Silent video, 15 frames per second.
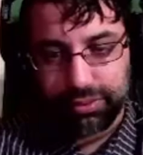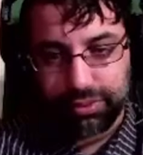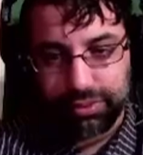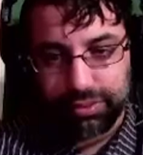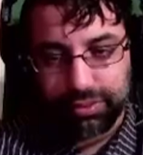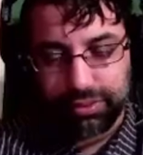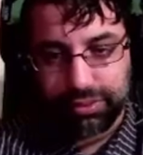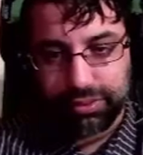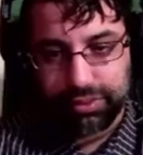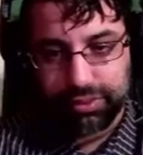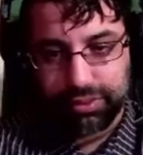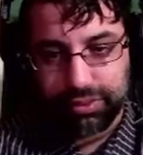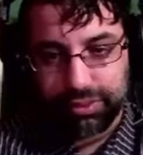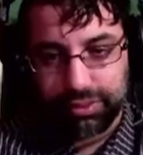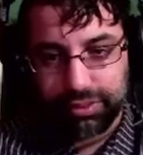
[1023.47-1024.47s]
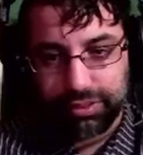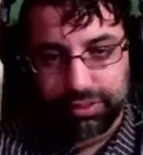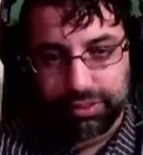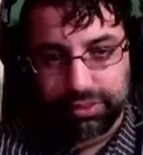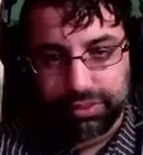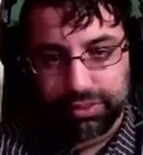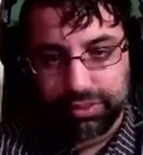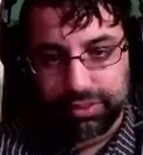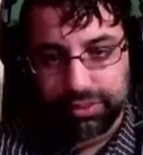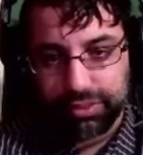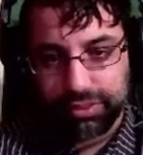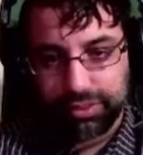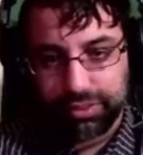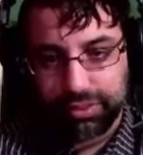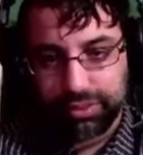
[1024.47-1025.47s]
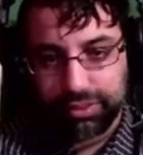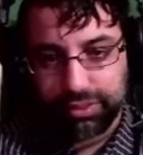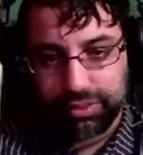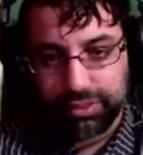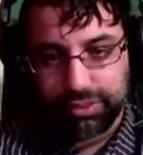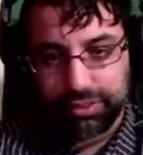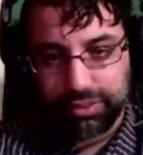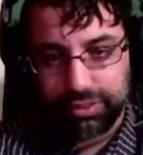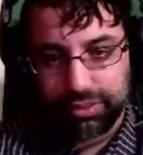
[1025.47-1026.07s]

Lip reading: Nobody speaks.